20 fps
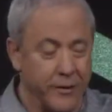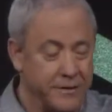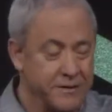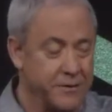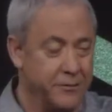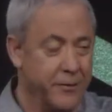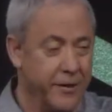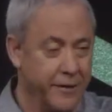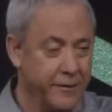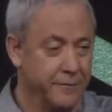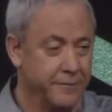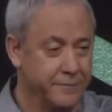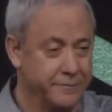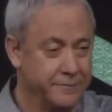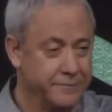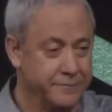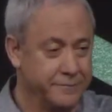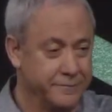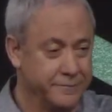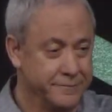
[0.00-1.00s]
resume.
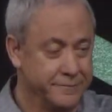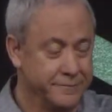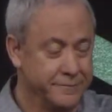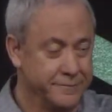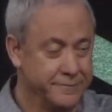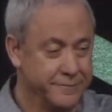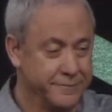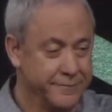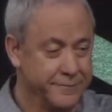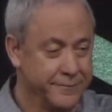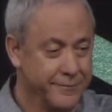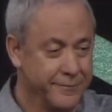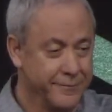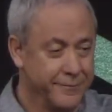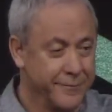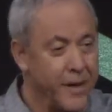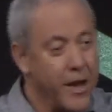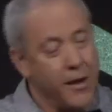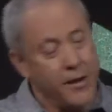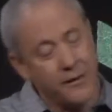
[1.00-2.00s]

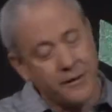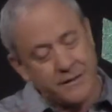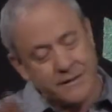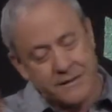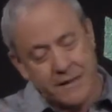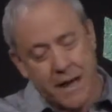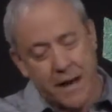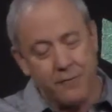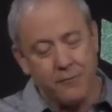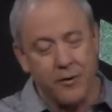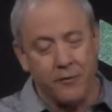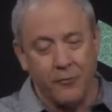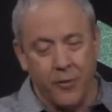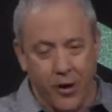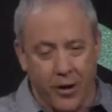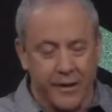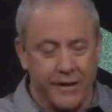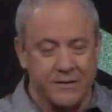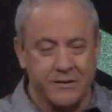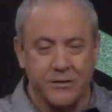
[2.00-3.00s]
Now I understand what
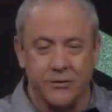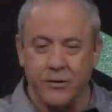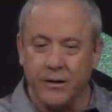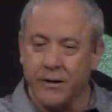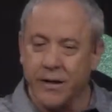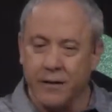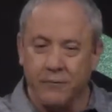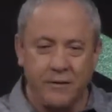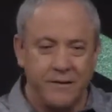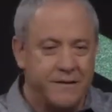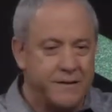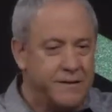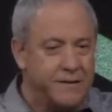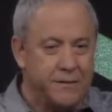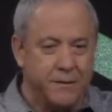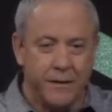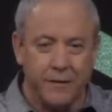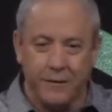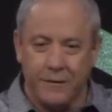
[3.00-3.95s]
Ronnie's doing. That was his,